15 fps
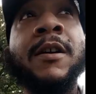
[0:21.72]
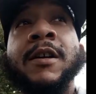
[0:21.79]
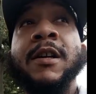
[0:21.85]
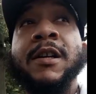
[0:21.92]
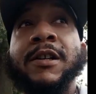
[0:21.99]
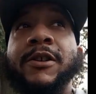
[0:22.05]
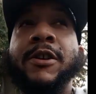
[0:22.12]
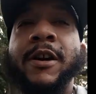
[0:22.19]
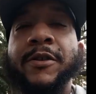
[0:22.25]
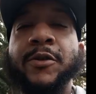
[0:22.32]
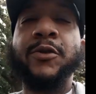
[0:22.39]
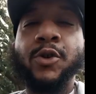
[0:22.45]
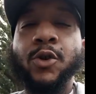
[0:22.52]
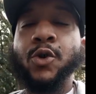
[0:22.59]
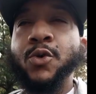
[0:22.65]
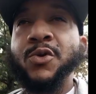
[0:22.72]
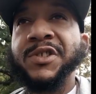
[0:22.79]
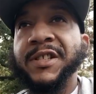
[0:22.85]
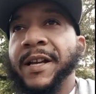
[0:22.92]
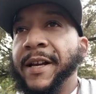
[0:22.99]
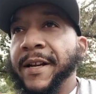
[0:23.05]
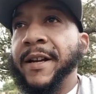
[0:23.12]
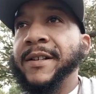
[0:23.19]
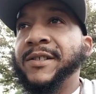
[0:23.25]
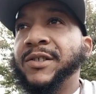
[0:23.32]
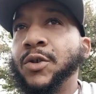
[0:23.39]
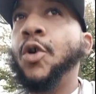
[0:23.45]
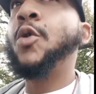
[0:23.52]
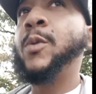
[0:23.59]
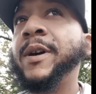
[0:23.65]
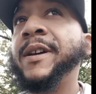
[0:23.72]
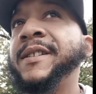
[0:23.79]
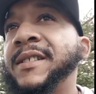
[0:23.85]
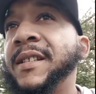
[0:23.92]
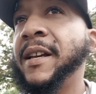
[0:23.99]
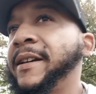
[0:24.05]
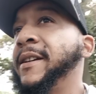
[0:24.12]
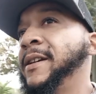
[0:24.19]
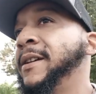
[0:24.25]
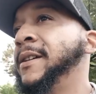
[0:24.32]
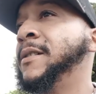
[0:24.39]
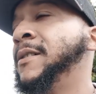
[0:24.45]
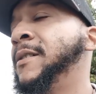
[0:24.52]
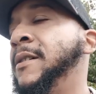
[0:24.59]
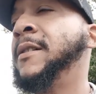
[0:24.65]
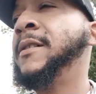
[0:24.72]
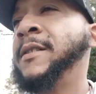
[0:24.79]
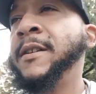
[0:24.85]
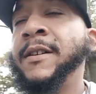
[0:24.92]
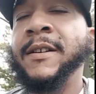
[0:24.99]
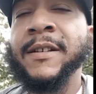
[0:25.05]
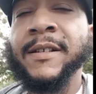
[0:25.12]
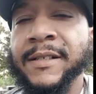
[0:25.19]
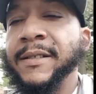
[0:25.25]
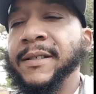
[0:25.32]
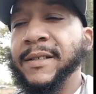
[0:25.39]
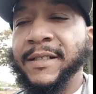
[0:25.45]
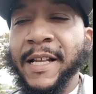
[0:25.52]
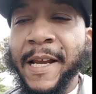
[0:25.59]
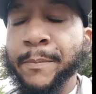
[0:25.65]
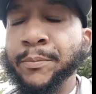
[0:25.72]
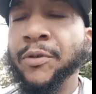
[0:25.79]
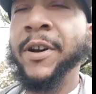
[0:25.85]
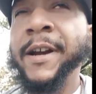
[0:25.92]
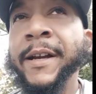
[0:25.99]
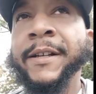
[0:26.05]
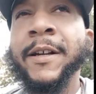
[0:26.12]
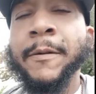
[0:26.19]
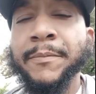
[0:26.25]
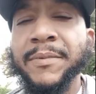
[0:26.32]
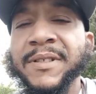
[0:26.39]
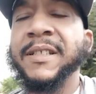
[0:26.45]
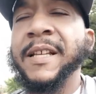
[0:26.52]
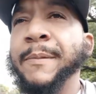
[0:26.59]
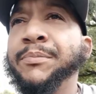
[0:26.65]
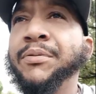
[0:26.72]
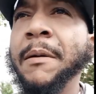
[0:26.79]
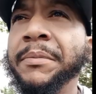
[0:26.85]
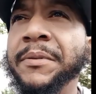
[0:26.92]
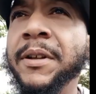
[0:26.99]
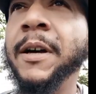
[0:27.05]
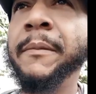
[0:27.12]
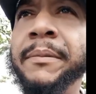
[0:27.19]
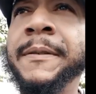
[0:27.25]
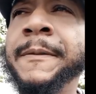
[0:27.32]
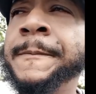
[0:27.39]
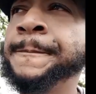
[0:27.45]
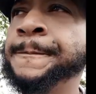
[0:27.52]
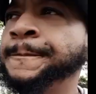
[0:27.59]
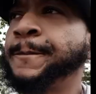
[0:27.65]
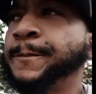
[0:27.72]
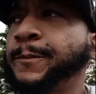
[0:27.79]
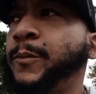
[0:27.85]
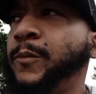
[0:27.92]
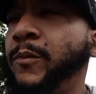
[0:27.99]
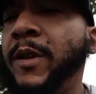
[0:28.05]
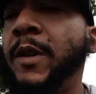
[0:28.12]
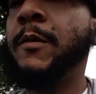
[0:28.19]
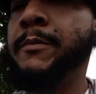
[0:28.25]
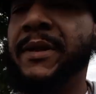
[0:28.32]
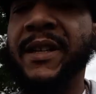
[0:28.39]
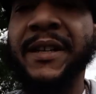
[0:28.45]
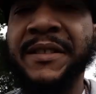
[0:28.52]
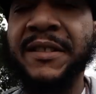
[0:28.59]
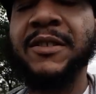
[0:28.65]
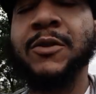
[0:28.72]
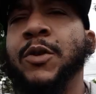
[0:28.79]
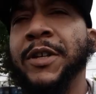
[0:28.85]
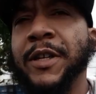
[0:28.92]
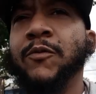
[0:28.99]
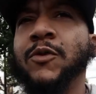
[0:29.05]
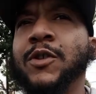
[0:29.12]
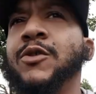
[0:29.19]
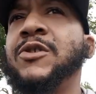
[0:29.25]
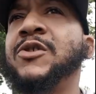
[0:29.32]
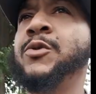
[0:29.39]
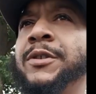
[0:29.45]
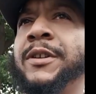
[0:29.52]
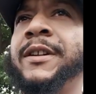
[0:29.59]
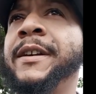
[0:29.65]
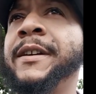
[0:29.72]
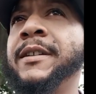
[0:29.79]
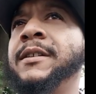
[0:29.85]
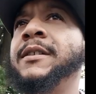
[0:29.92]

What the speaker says: y'all know the old saying I used to always say, stay prayed up and stay prepped up, because it's going to get real sooner or later.